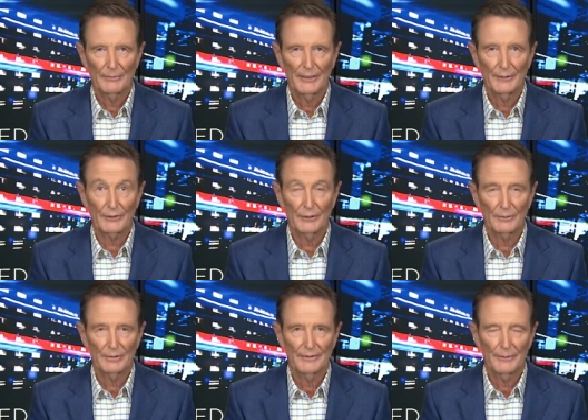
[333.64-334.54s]
owned by News
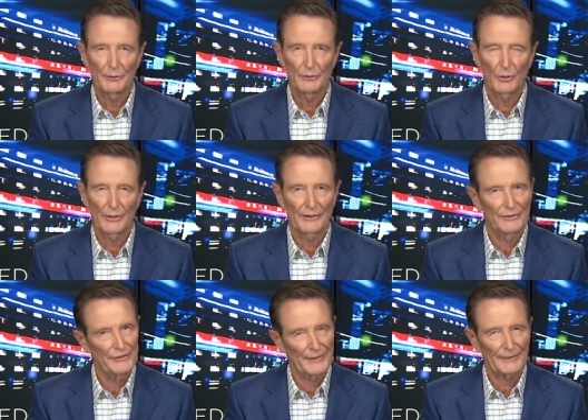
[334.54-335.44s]
Corp, the mood was
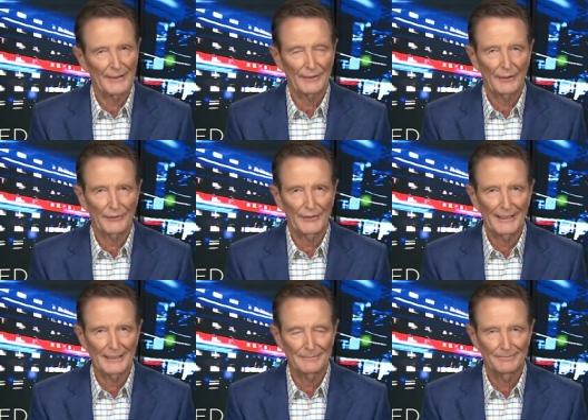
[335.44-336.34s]
just as
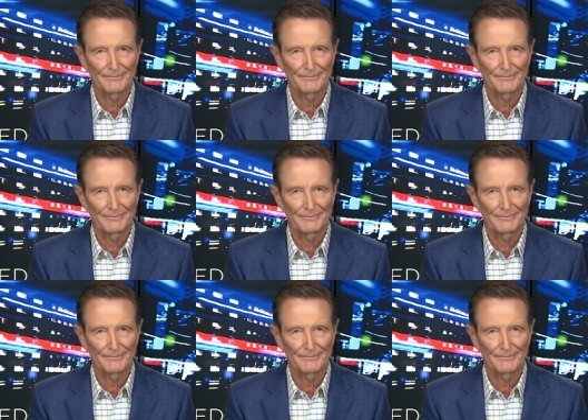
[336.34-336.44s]
hostile.